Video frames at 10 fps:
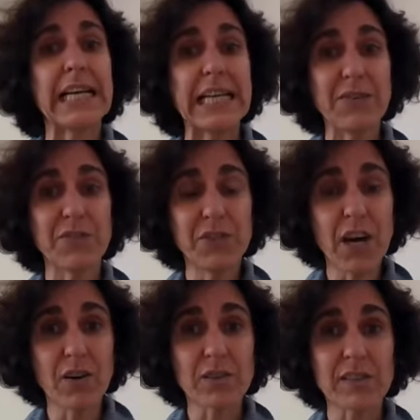If
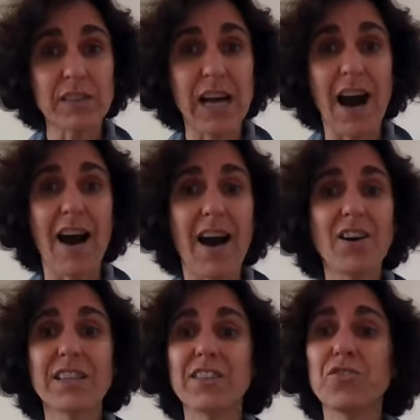not,
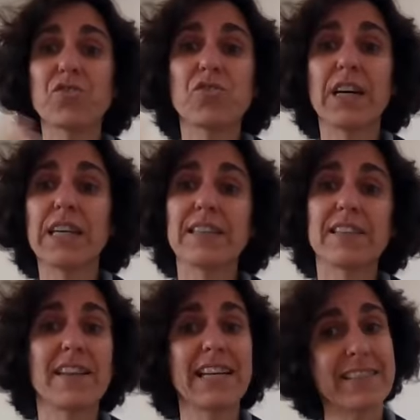how can you try it
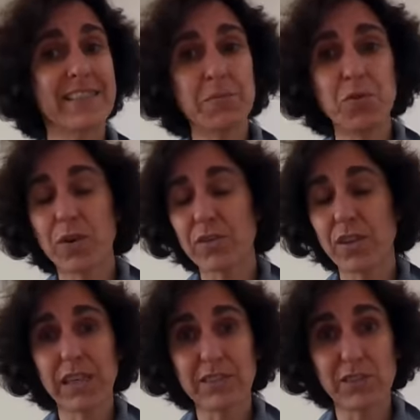the next time you are
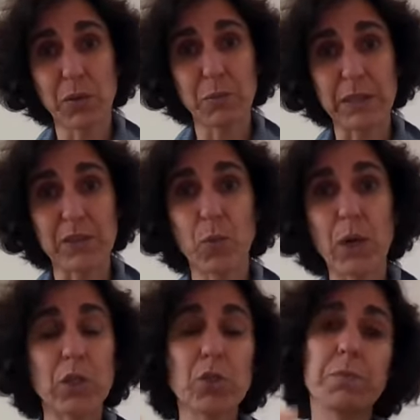talking to someone?
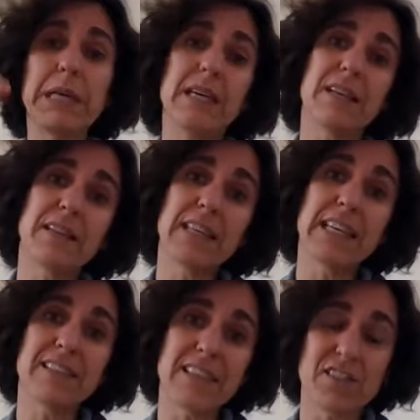What could be the
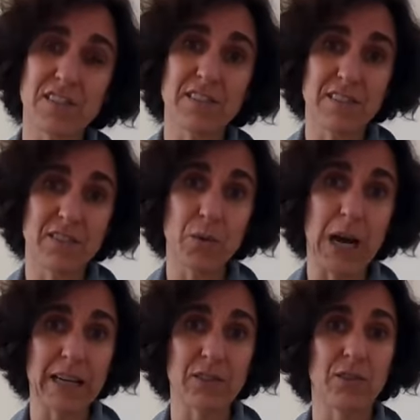intentions you
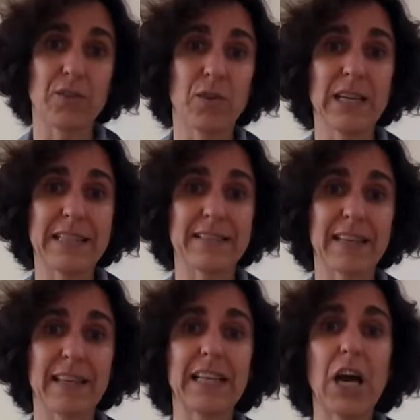add on your list?
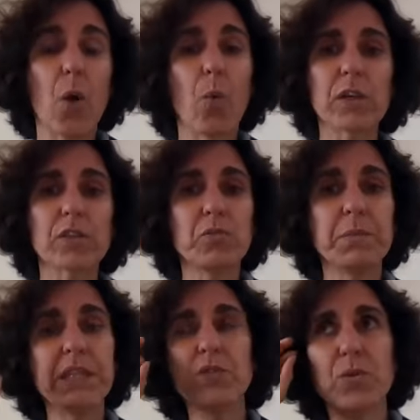And what could
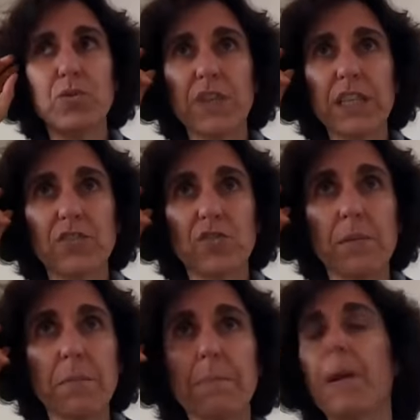be your trigger to
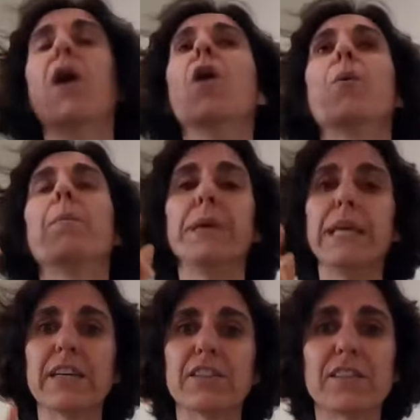remember, oh,
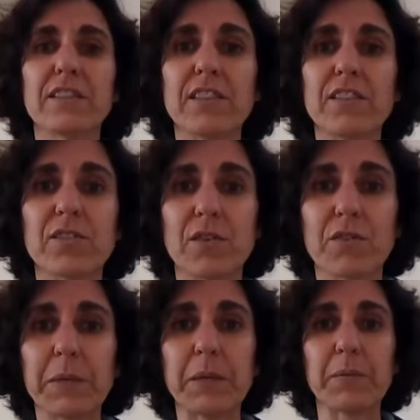being a student of
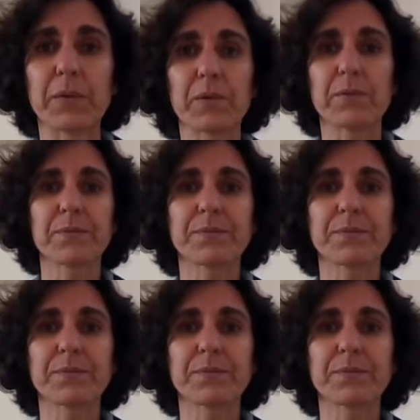people?